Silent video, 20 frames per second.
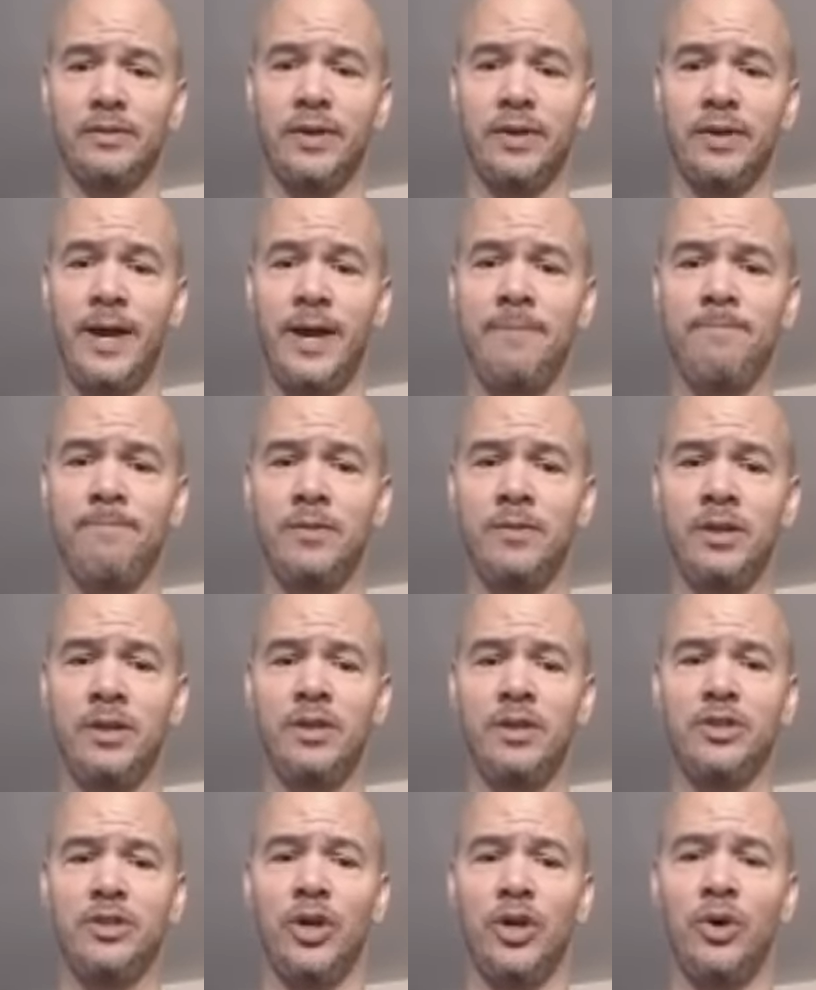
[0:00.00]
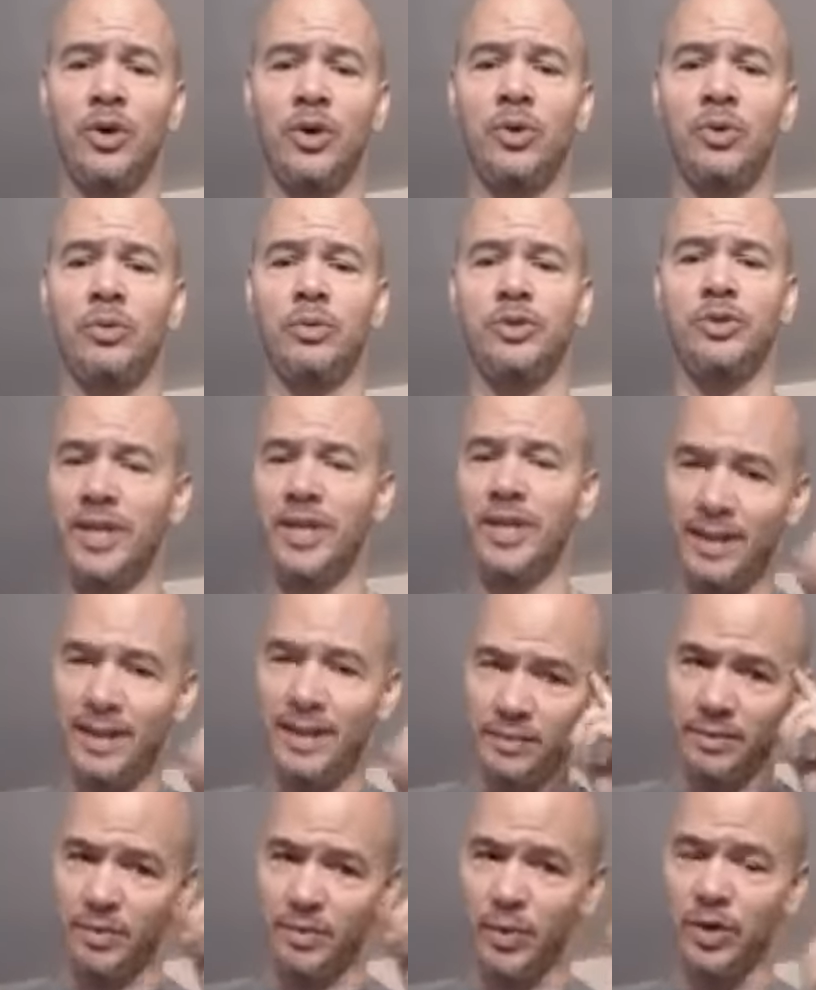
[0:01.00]
Okay. So just
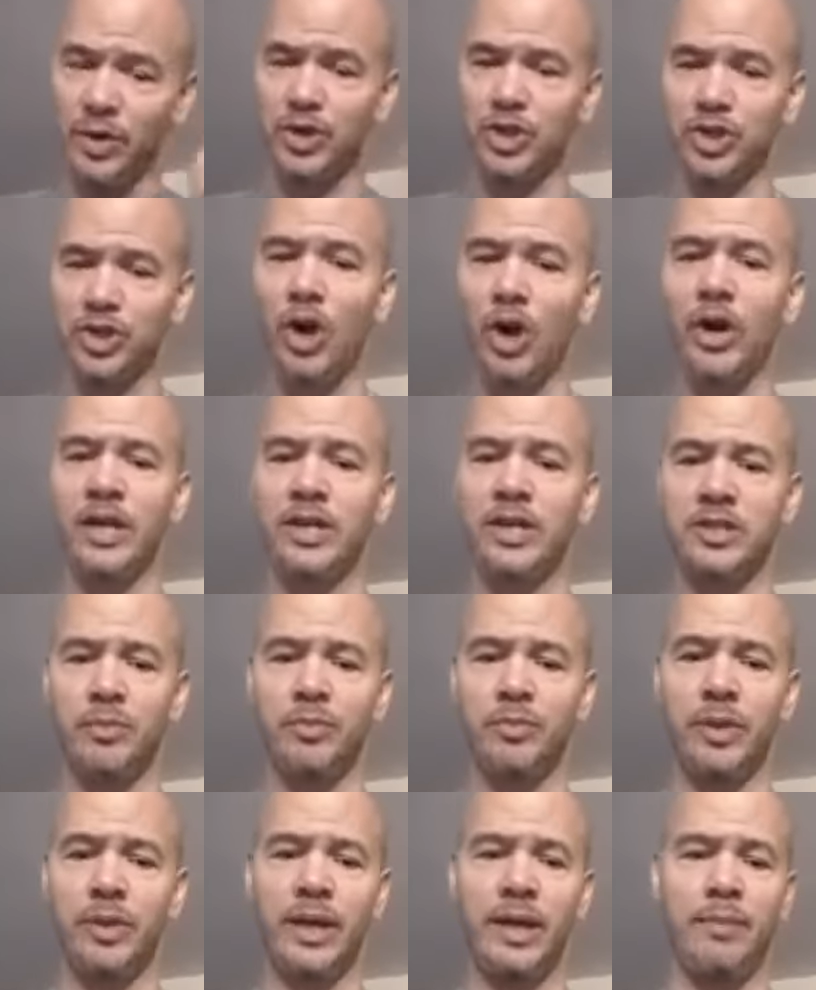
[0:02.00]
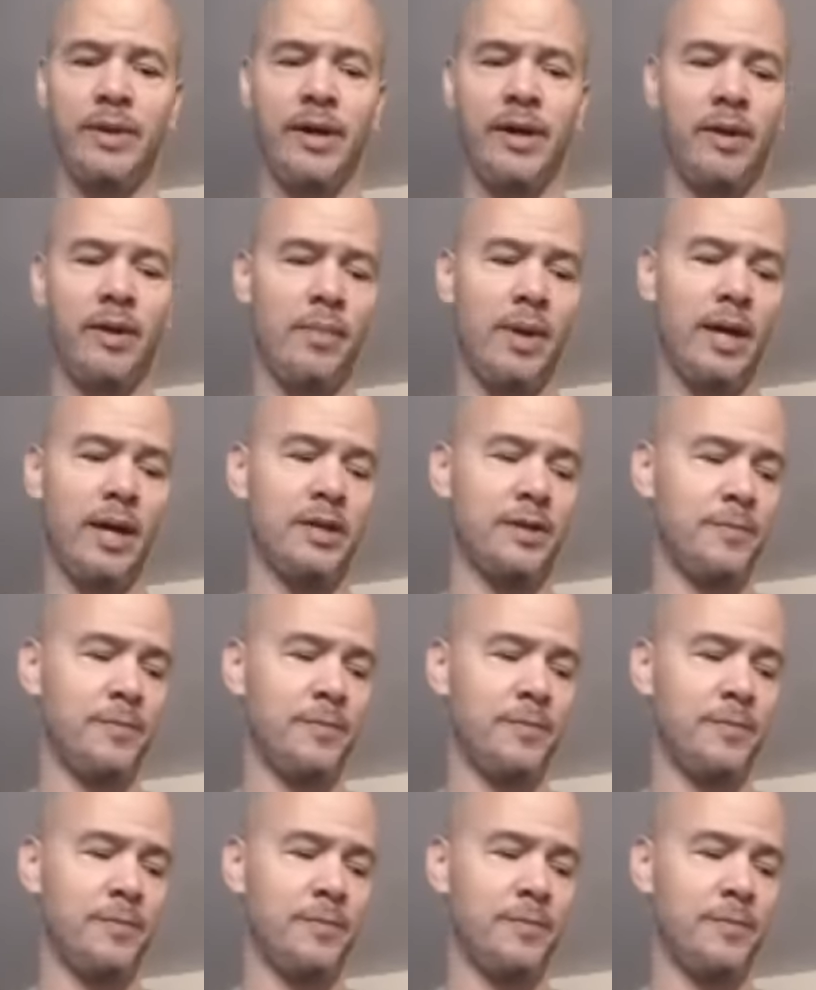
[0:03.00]
when you're starting something, keep that in mind.